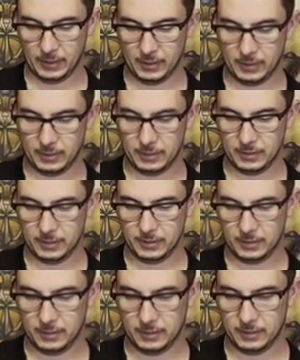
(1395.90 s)

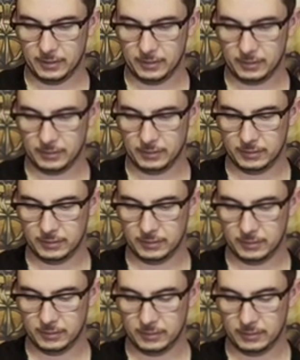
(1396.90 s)

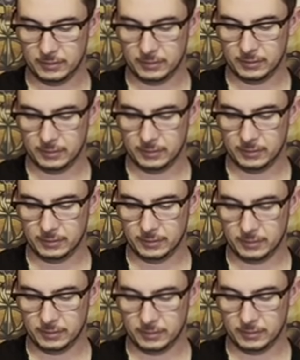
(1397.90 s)

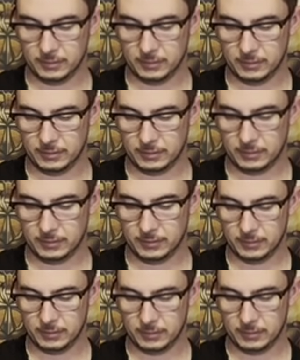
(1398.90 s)

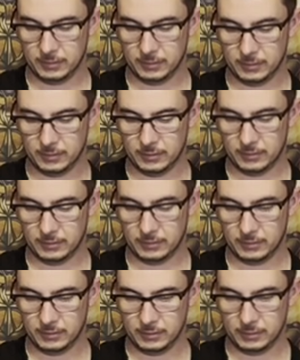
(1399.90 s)

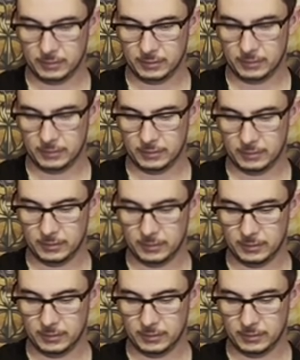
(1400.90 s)

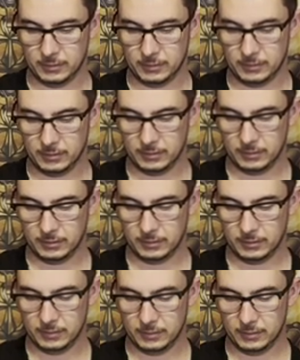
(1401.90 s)

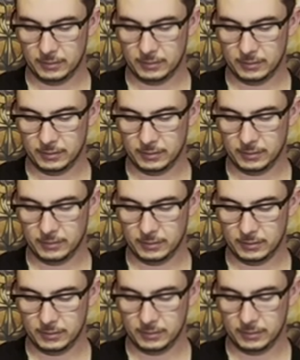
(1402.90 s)
[no speech]